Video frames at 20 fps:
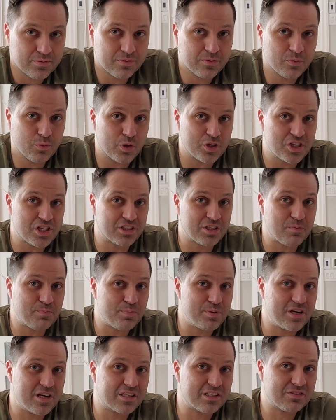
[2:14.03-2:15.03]
which is a
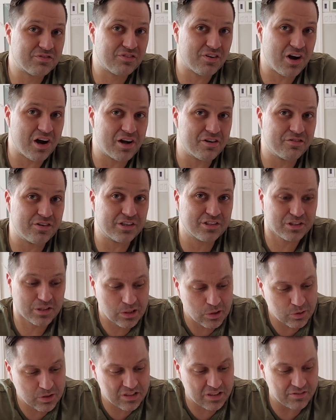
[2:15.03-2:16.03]
PS5
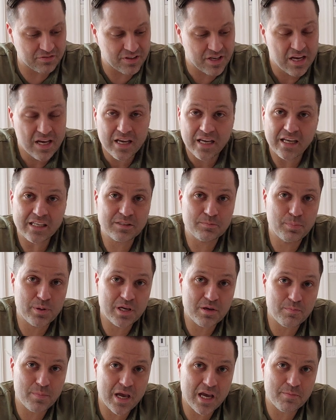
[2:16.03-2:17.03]
exclusive, is
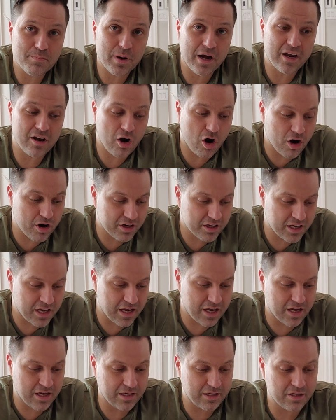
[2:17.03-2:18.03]
being made by
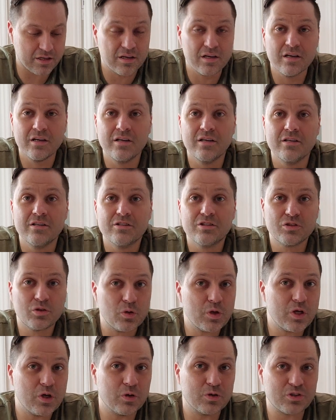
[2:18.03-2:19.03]
Arcane
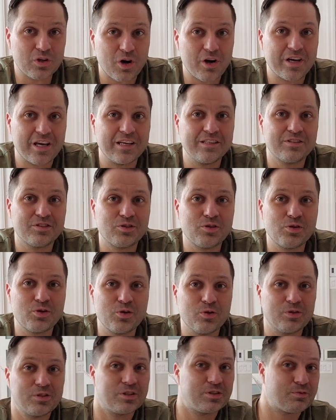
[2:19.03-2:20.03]
Studios. Arcane
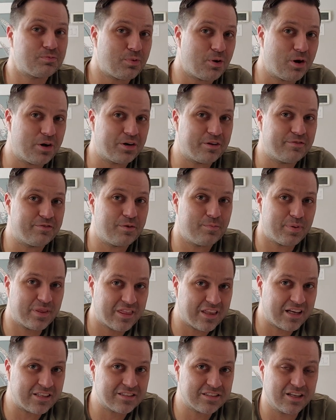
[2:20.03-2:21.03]
Studios is part of the
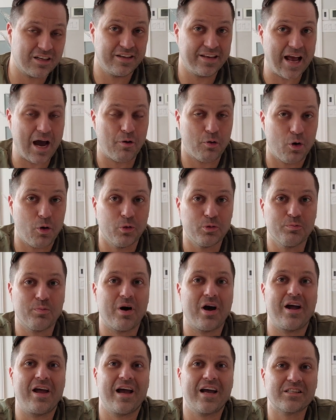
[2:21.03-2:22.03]
Bethesda, now owned
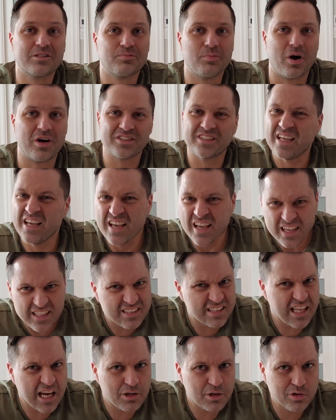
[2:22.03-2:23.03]
by Xbox.
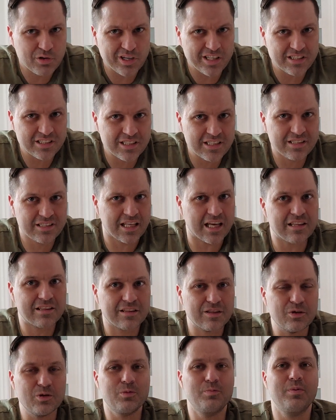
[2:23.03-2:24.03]
Isn't that crazy?
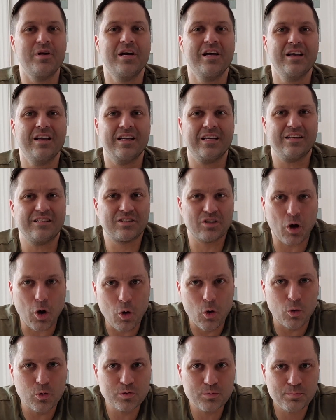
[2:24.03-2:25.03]
Deathloop is
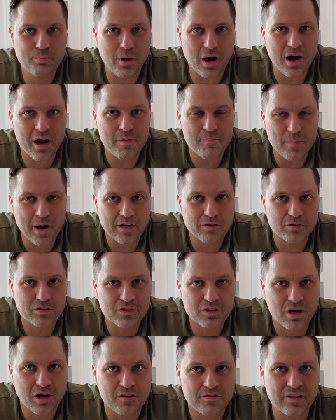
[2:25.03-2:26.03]
owned by
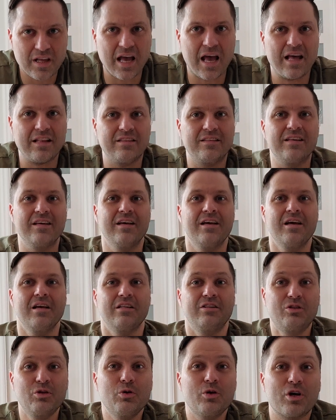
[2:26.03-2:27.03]
Microsoft, and
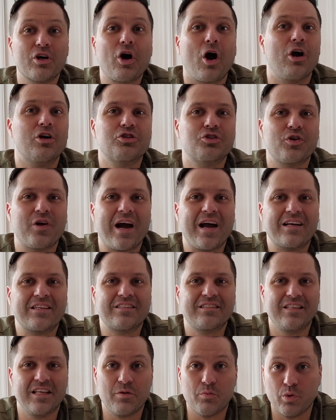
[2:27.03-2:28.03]
due to contracts,
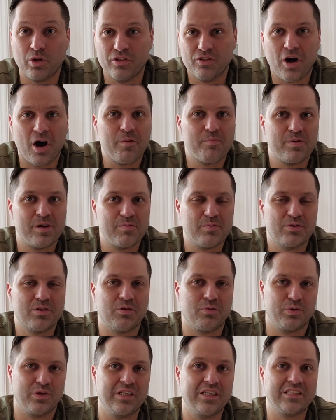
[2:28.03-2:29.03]
they will not be able to
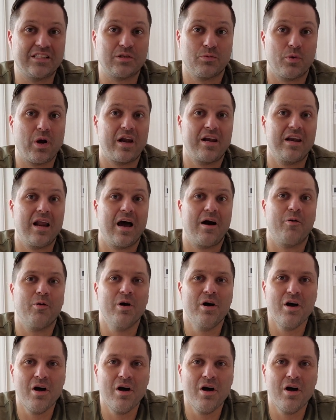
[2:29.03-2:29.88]
release it right now